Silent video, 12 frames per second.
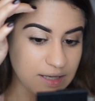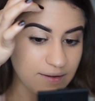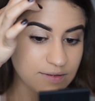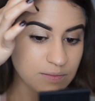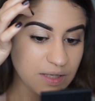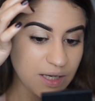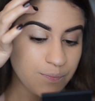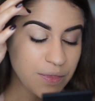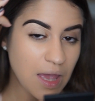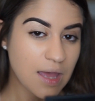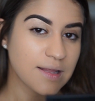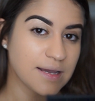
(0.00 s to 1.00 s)
gives
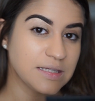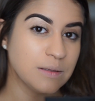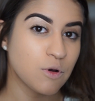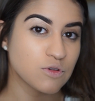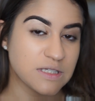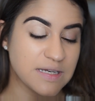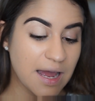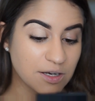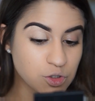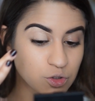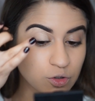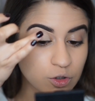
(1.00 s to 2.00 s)
me like the most
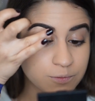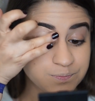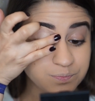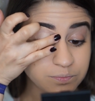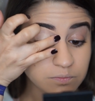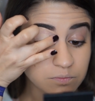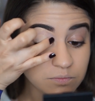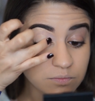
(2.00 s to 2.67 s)
natural